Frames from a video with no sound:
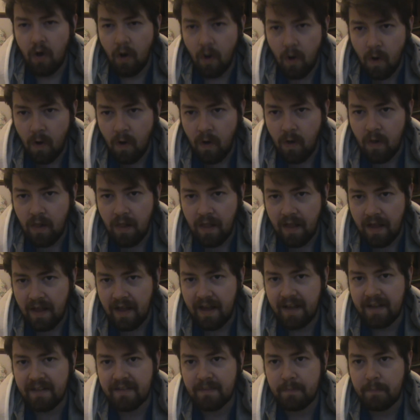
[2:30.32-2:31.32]
all
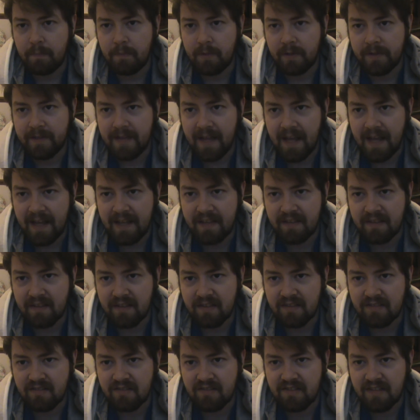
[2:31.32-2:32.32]
had
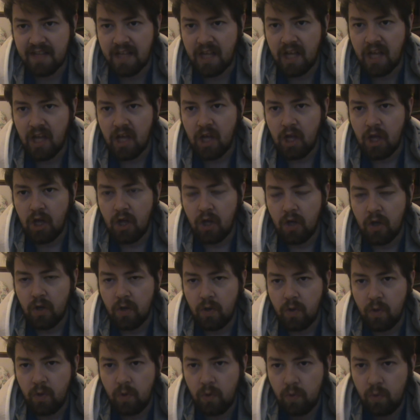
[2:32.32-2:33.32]
protagonists
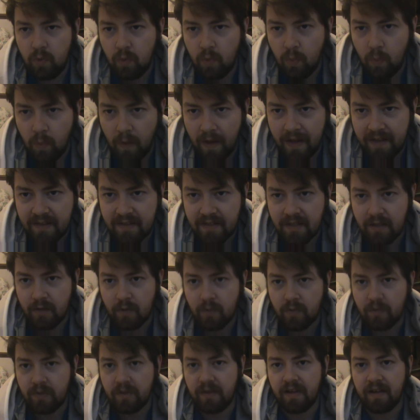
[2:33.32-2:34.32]
who went
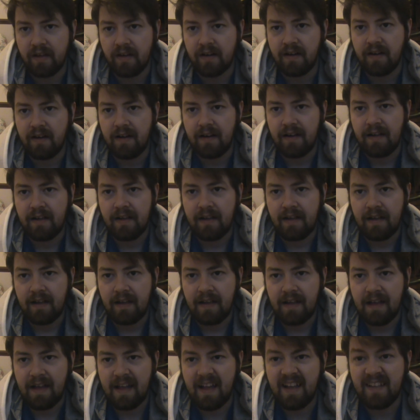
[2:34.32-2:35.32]
out there
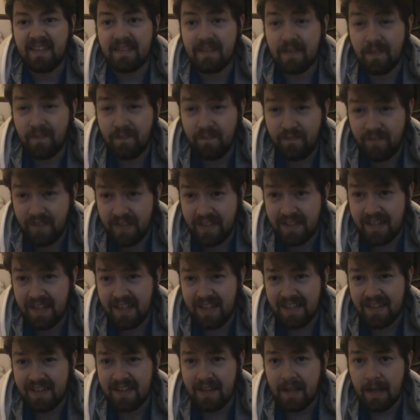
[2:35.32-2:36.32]
and
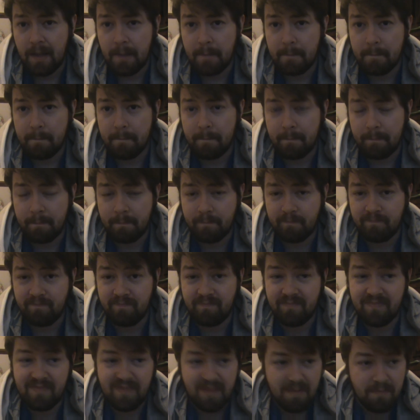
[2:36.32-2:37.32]
defeated
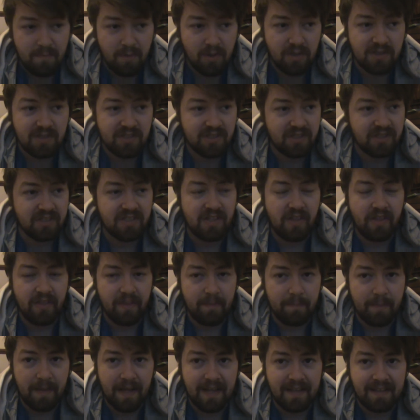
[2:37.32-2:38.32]
the monsters,
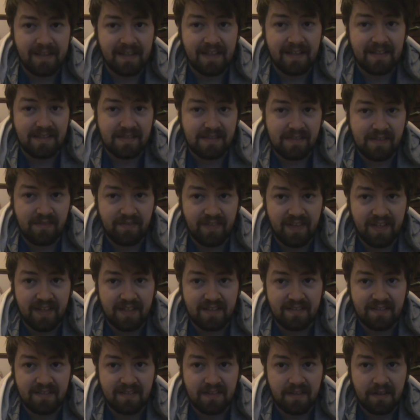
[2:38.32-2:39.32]
the bad guys, the
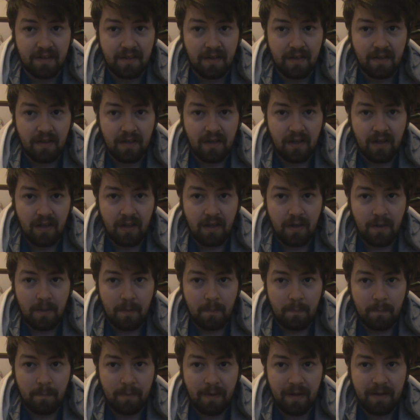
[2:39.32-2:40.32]
villains,
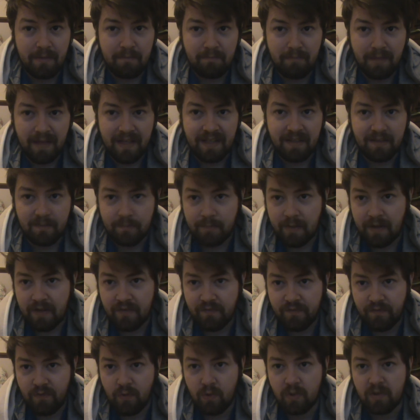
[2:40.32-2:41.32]
by might, by
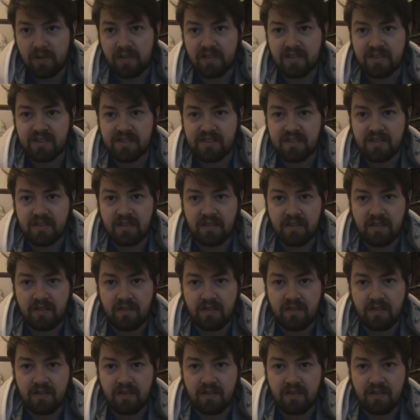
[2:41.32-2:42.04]
force.